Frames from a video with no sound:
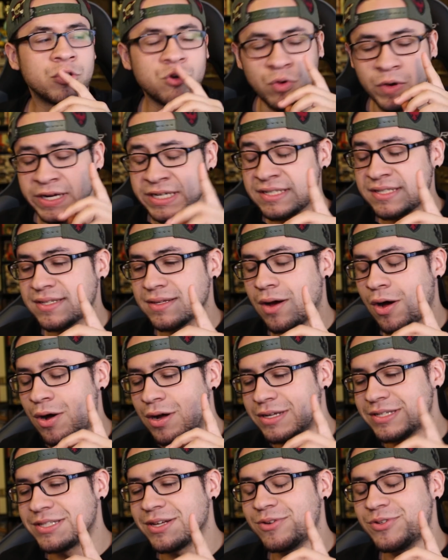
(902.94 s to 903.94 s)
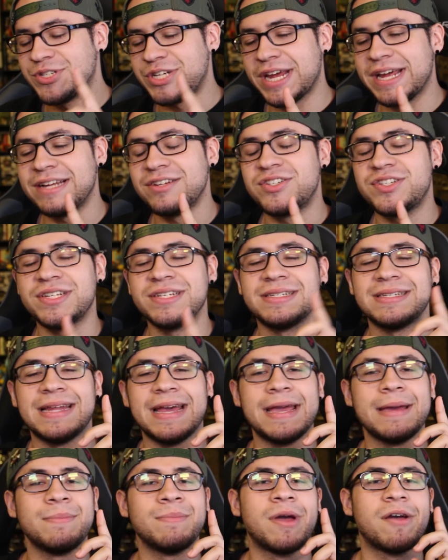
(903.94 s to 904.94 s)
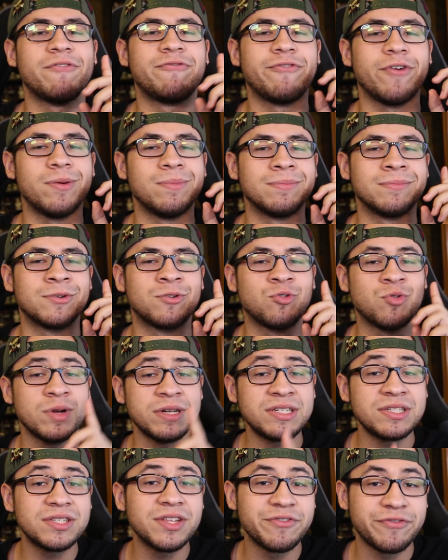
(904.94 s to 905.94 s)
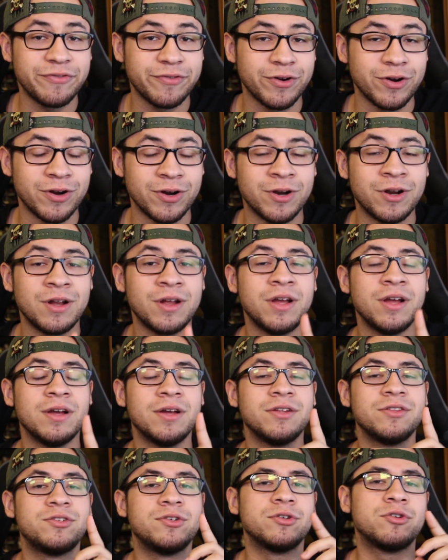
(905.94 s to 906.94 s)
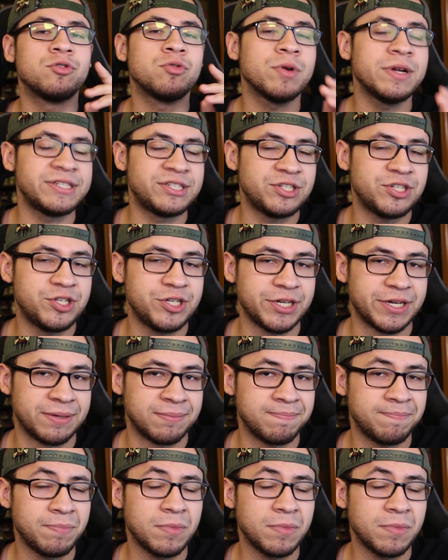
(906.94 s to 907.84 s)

Chris also changed his name from Christopher to Christian,